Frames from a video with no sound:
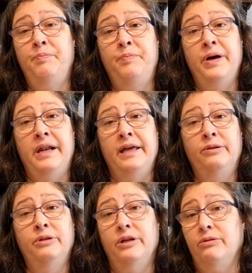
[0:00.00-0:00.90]
But I
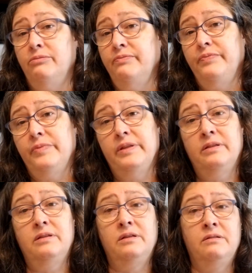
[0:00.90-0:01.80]
don't know.
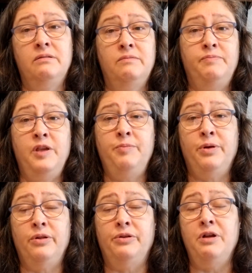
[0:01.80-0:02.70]

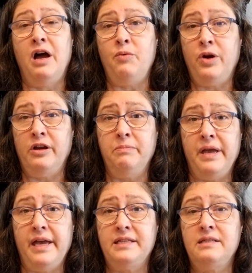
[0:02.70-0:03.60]
People are not wearing
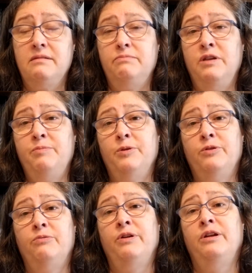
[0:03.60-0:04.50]
masks. People
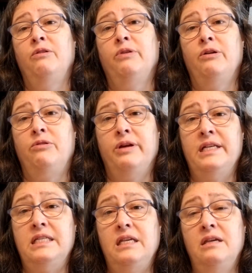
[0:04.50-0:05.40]
are running around
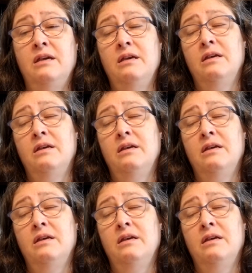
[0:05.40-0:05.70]
crazy,